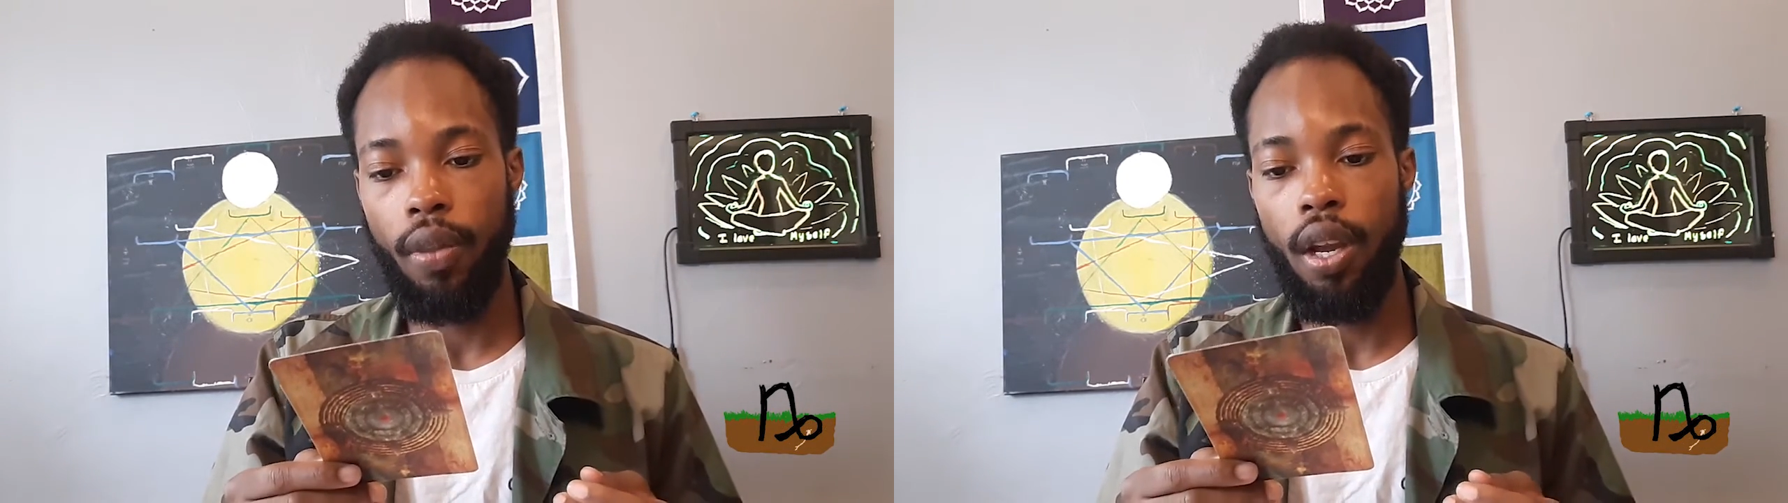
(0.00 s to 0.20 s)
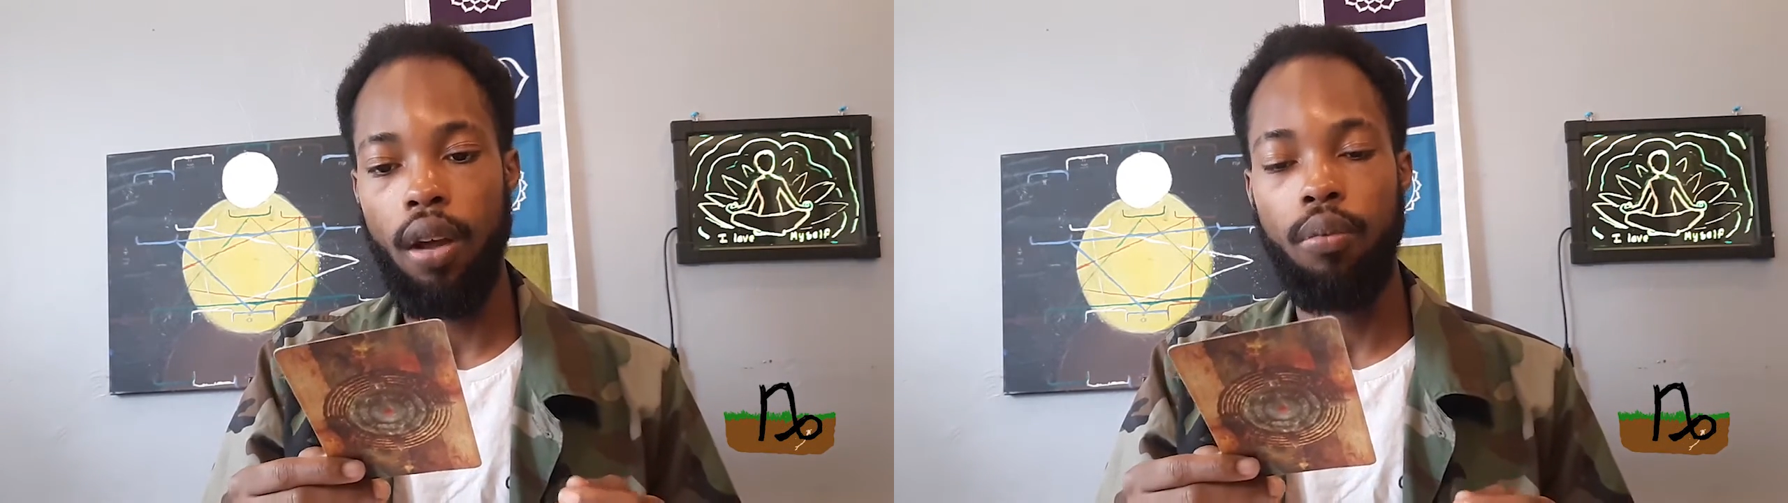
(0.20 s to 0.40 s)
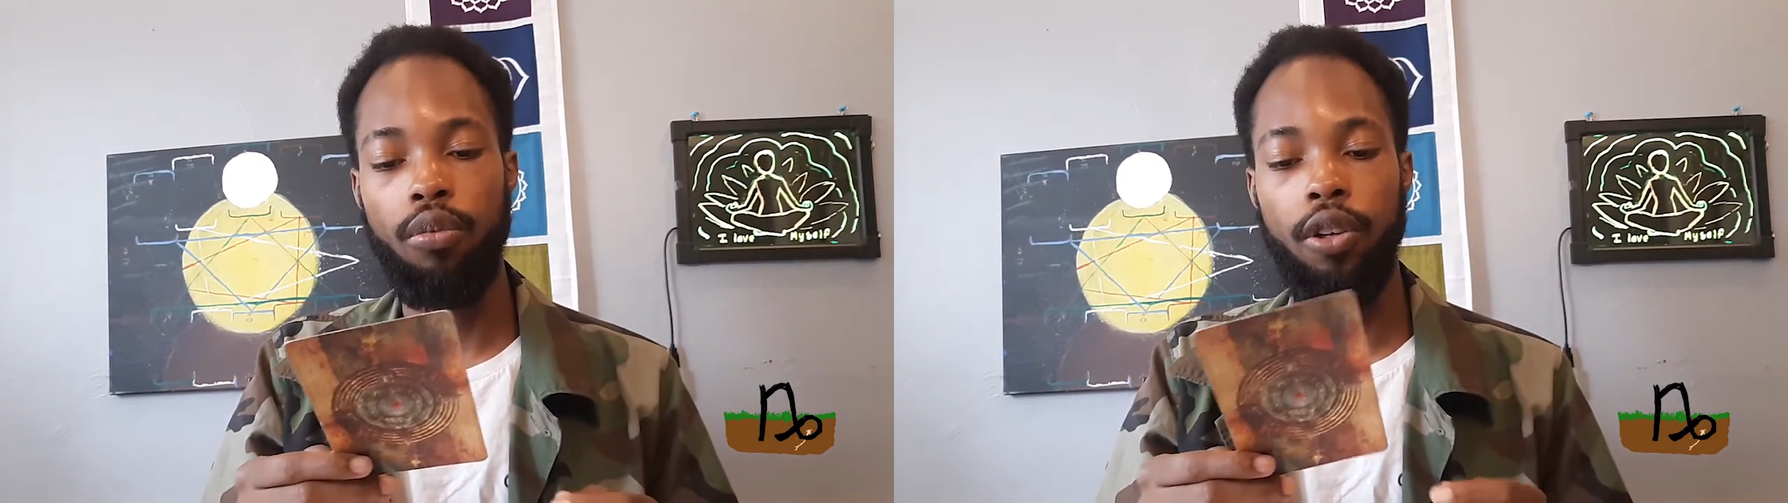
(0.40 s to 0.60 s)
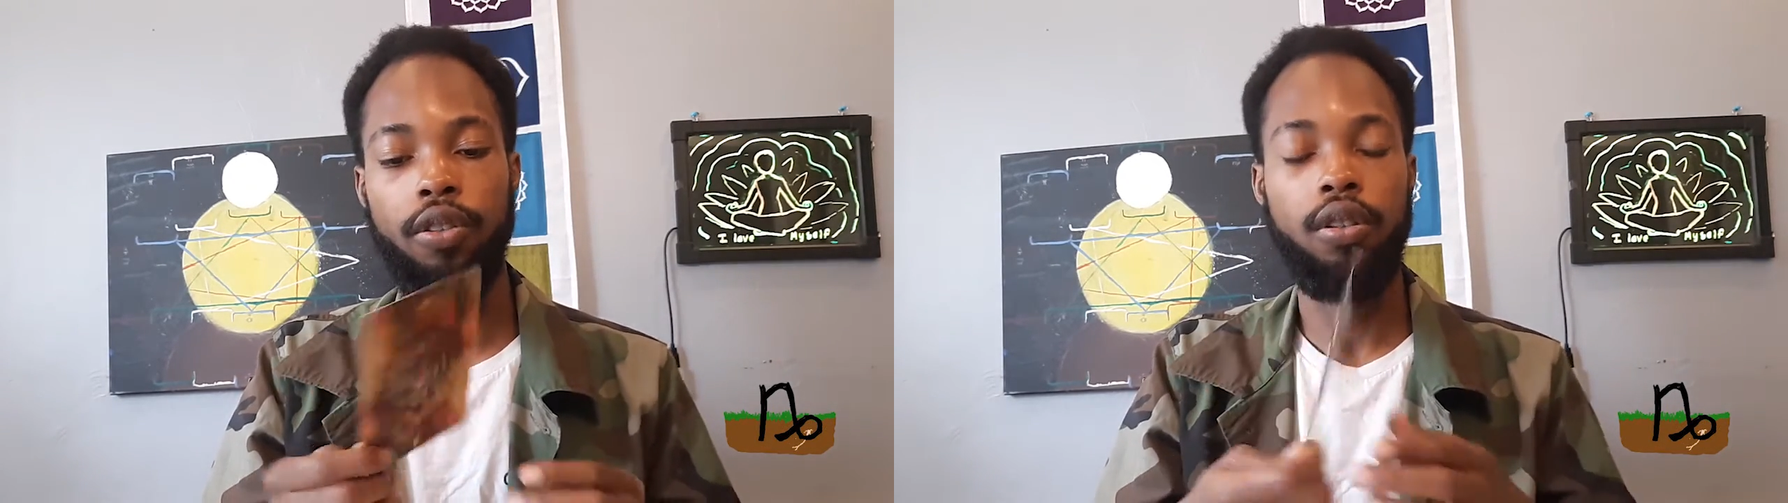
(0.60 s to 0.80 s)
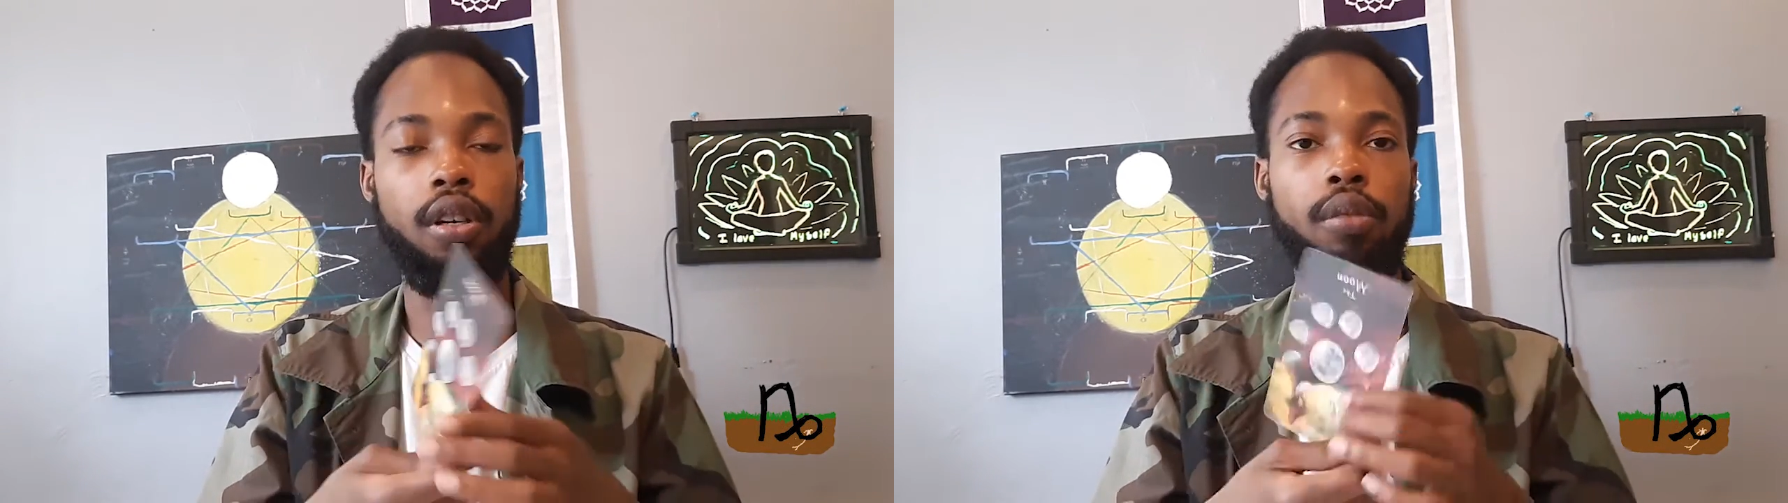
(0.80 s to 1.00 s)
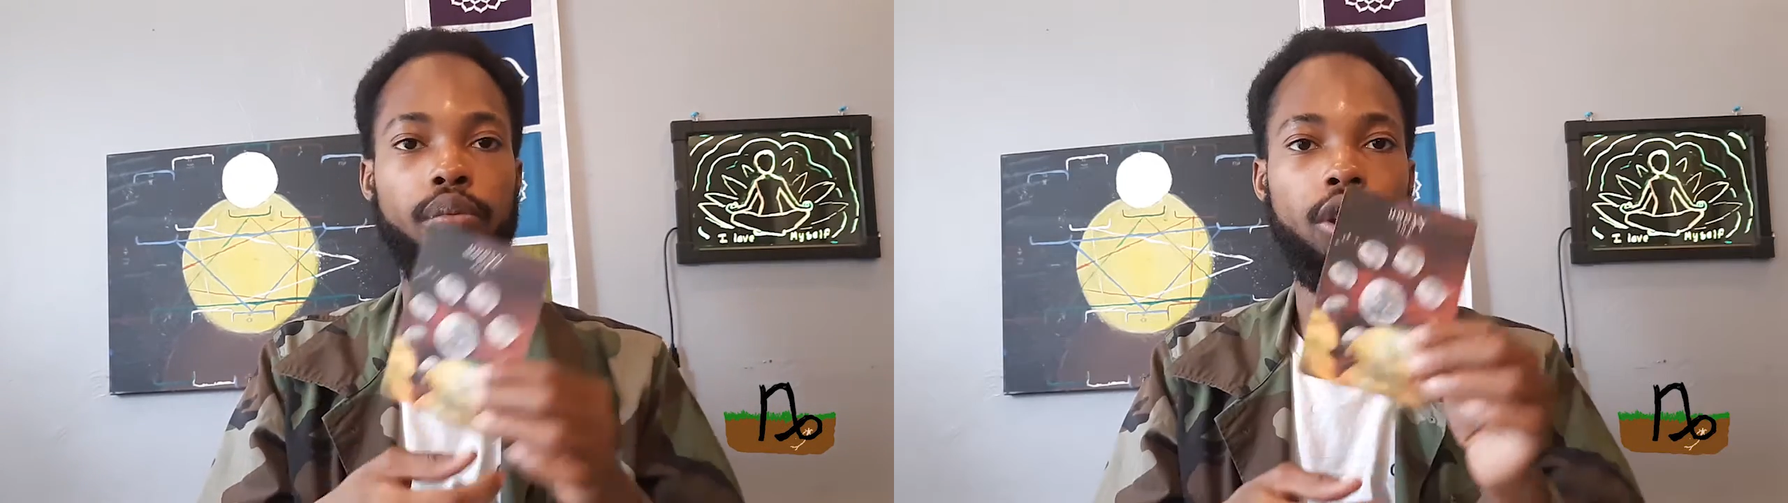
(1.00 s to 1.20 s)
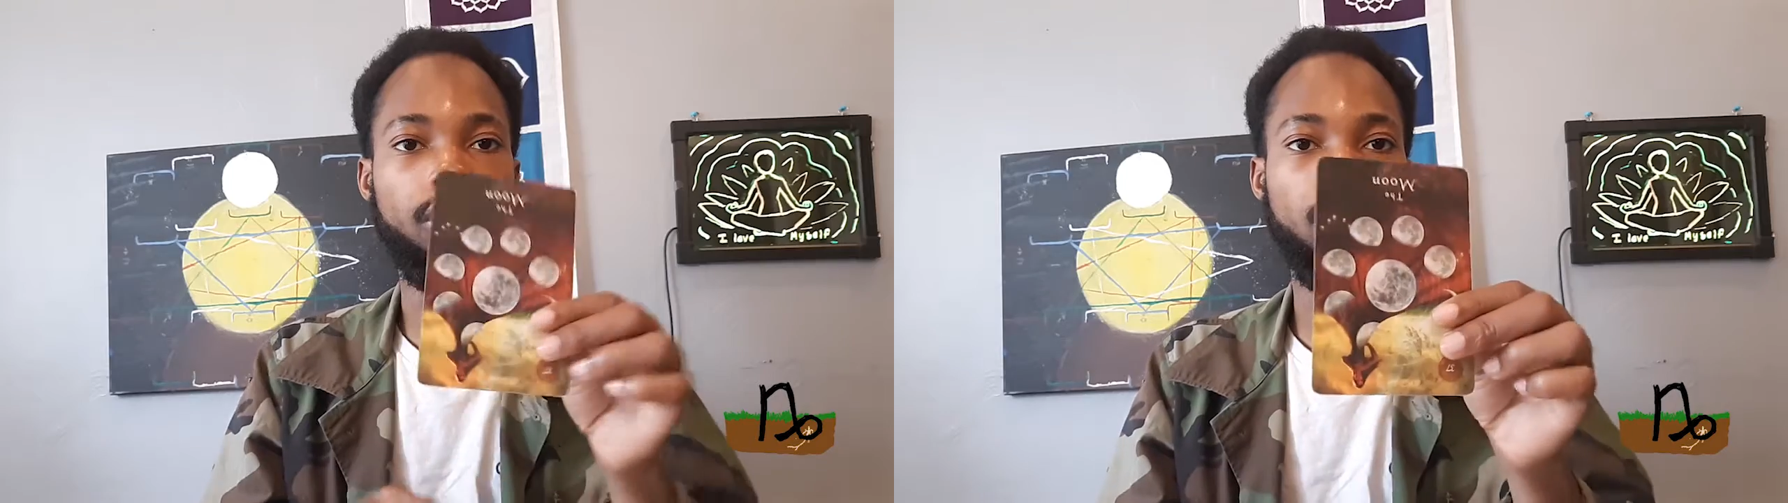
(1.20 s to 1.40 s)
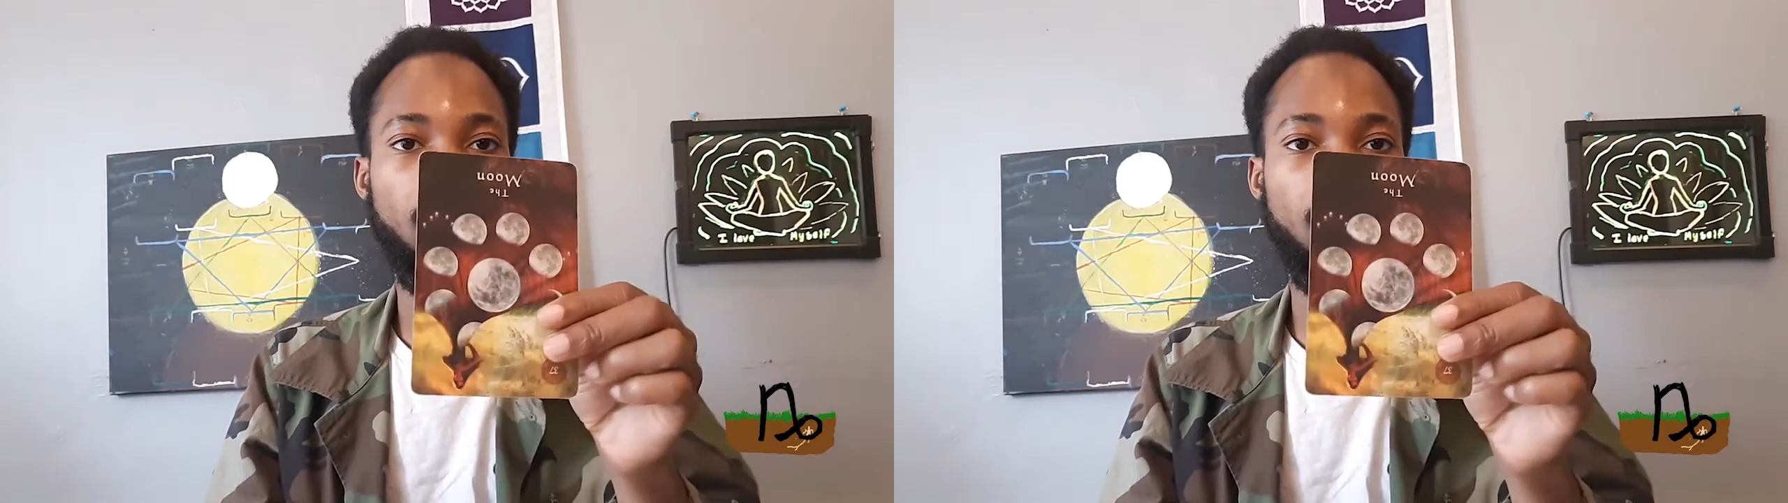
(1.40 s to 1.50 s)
um, with the moon